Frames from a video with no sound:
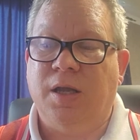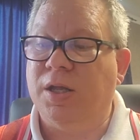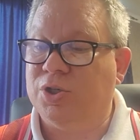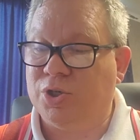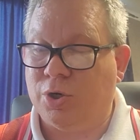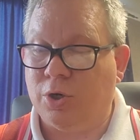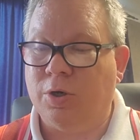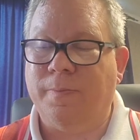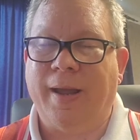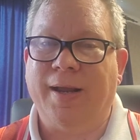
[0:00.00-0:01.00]
And
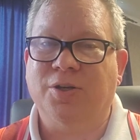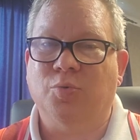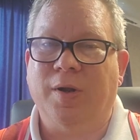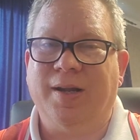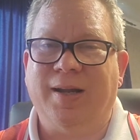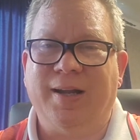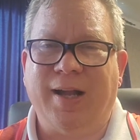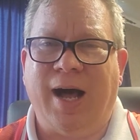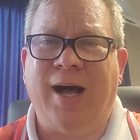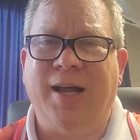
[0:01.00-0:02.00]
turn back to what
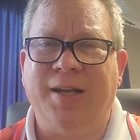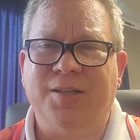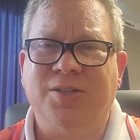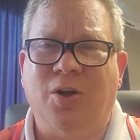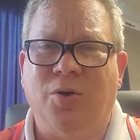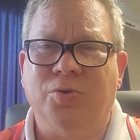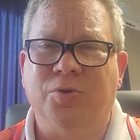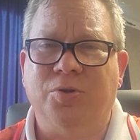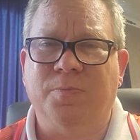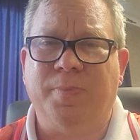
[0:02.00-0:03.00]
God has called
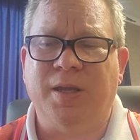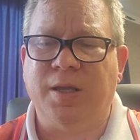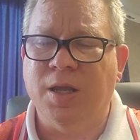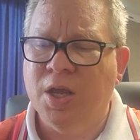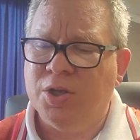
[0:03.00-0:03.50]
you to be.